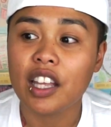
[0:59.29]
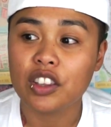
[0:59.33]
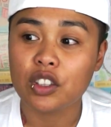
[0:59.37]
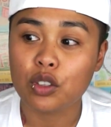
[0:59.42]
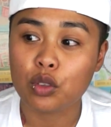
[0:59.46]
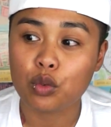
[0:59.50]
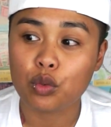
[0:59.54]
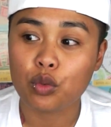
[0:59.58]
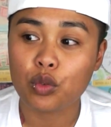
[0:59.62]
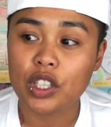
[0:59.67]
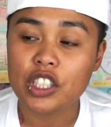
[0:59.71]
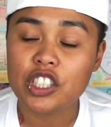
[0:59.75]

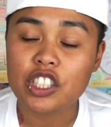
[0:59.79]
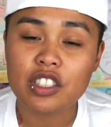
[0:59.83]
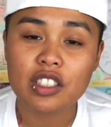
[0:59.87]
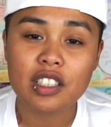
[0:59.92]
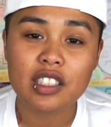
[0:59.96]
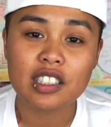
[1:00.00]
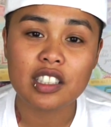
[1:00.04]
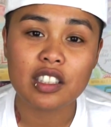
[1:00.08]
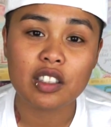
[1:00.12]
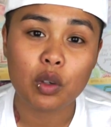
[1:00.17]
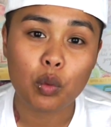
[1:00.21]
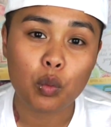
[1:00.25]
the
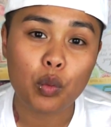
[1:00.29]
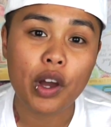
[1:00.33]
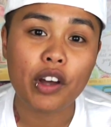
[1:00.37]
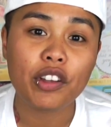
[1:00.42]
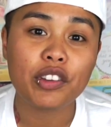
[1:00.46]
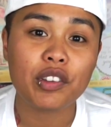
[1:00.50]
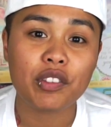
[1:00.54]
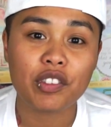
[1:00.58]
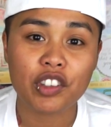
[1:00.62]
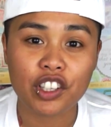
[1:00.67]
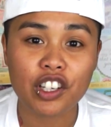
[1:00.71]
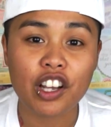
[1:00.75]
richness and the
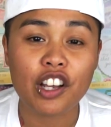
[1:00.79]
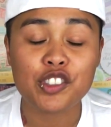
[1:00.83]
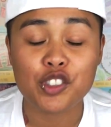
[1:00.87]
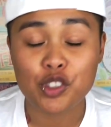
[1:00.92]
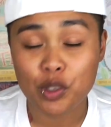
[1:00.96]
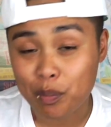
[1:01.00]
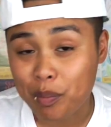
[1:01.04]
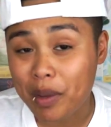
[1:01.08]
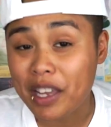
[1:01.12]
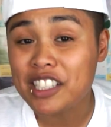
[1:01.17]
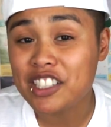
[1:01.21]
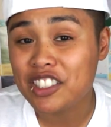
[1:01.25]
wealth of their
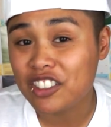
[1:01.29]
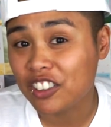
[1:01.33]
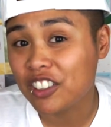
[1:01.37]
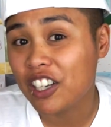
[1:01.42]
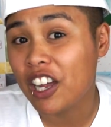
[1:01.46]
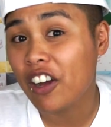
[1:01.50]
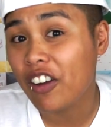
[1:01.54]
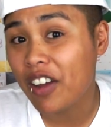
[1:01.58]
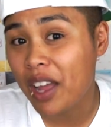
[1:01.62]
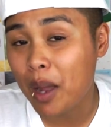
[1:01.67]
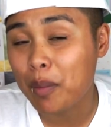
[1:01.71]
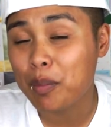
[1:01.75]
country based on
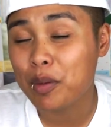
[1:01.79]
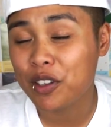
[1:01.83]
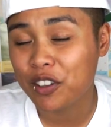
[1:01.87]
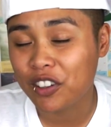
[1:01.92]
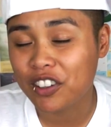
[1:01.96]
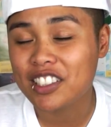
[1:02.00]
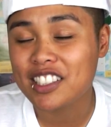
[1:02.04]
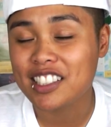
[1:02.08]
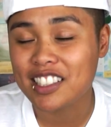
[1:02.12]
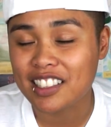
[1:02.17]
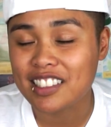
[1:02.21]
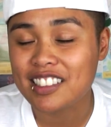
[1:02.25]
how happy
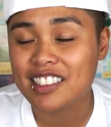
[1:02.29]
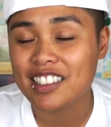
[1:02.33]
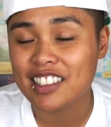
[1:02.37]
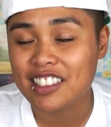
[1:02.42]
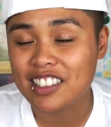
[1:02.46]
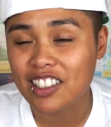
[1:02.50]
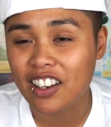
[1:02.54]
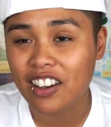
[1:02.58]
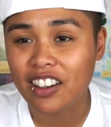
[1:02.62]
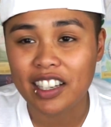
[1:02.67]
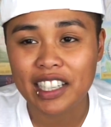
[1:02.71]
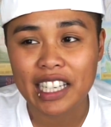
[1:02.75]
their
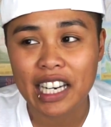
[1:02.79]
citizens are.